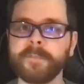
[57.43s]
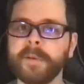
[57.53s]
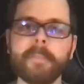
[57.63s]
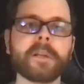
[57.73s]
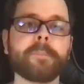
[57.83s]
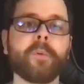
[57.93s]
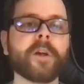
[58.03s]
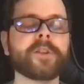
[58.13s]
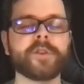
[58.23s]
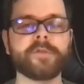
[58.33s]
but I'm going to
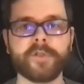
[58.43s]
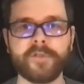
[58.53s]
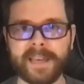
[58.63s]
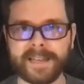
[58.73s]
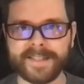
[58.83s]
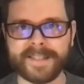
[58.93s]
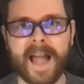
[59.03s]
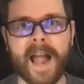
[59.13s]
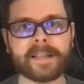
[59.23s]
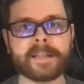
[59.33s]
point you to the
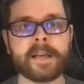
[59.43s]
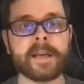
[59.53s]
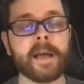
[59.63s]
exact